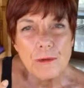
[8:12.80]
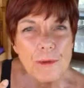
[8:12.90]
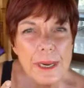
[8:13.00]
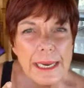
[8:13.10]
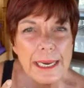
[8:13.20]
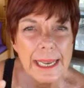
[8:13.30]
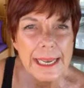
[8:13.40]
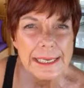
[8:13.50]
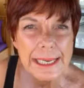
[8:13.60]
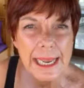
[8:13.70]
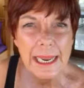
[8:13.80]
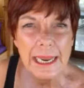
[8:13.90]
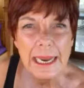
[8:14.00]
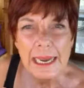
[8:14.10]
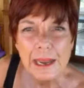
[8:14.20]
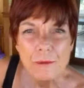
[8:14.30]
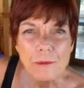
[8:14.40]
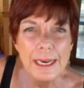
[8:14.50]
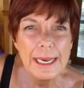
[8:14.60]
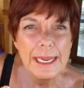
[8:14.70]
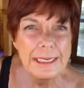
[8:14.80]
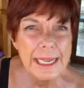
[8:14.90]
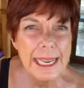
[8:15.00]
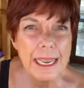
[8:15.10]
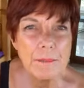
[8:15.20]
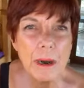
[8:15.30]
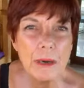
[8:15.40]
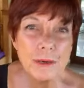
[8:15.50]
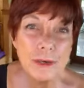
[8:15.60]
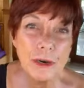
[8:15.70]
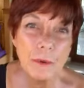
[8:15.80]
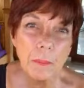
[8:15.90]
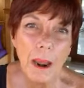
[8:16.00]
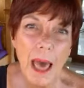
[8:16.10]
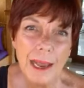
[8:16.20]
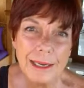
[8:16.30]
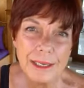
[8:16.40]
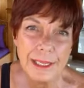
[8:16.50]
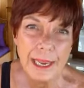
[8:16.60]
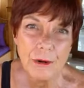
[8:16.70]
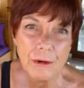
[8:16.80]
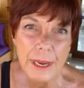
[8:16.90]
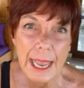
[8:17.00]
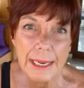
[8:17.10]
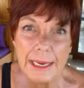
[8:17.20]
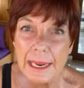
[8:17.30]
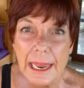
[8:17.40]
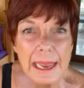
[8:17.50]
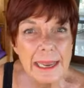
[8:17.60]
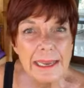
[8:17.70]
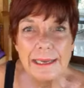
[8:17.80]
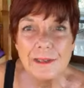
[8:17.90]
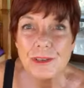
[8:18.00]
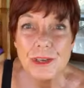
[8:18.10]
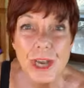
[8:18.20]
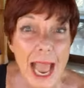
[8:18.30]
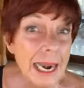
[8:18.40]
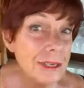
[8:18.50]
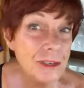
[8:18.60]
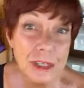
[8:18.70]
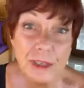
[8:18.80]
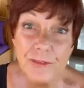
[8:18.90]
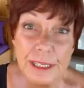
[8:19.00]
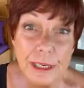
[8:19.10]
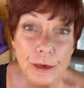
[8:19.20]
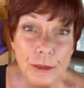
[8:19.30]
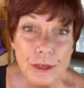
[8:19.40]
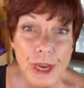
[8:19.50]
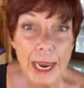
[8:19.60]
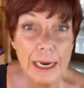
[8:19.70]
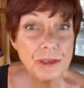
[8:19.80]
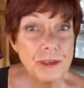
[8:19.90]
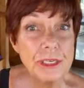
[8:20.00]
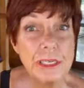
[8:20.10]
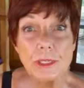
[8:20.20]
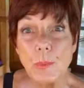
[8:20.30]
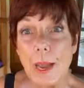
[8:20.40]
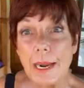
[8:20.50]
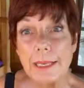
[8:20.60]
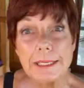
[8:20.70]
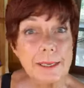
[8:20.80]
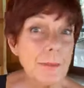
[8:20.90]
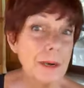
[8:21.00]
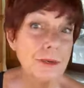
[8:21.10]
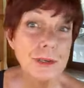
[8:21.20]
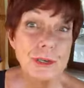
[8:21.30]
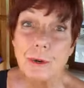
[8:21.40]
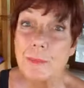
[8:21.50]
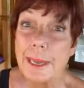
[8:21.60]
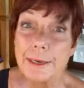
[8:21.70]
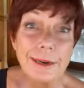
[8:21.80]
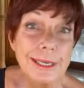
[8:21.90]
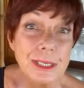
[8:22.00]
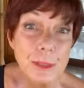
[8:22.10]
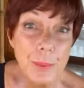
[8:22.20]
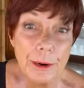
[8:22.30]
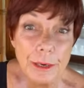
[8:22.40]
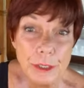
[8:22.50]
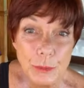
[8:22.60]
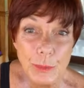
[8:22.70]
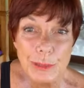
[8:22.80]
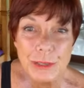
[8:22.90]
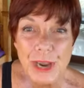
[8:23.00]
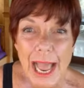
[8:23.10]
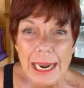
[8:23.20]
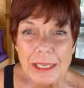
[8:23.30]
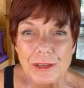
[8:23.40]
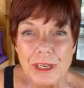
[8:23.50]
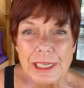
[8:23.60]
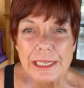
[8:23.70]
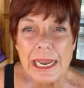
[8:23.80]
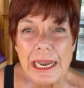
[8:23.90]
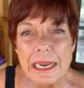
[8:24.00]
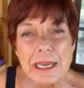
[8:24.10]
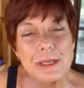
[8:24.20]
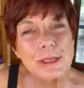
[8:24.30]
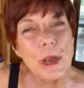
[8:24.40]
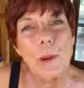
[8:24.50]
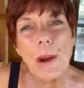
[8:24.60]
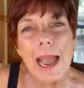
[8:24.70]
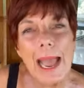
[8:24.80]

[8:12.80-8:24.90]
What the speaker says: releasing emotional blocks that create challenges, physical challenges, as well as emotional, mental, and spiritual challenges. So